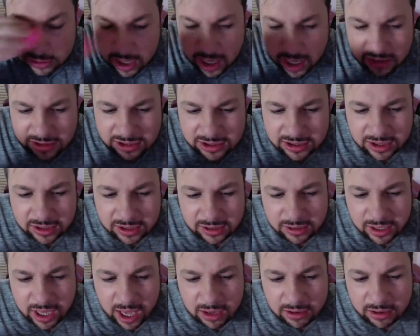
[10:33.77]

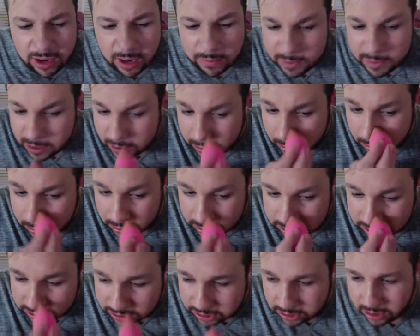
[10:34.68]
how crappy it
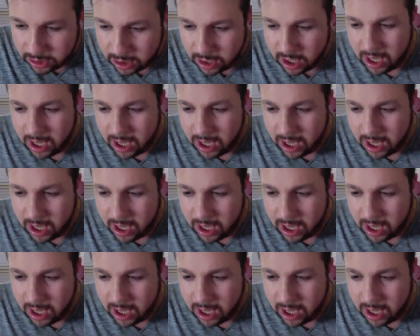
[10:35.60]
looks.